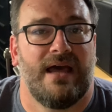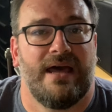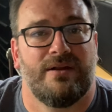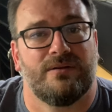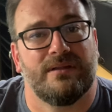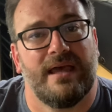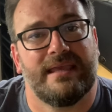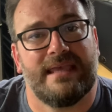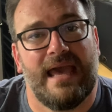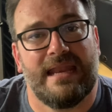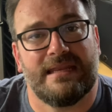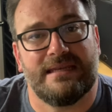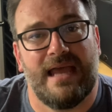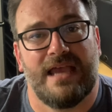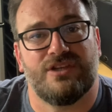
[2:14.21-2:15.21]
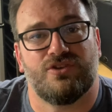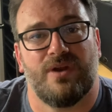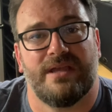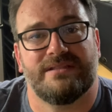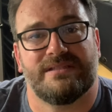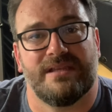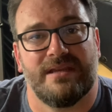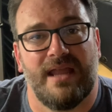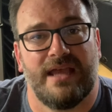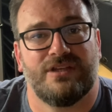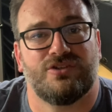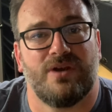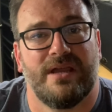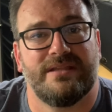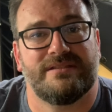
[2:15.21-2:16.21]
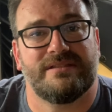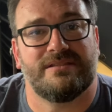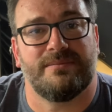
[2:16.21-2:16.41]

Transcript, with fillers: I don't like adding nitrates and nitrites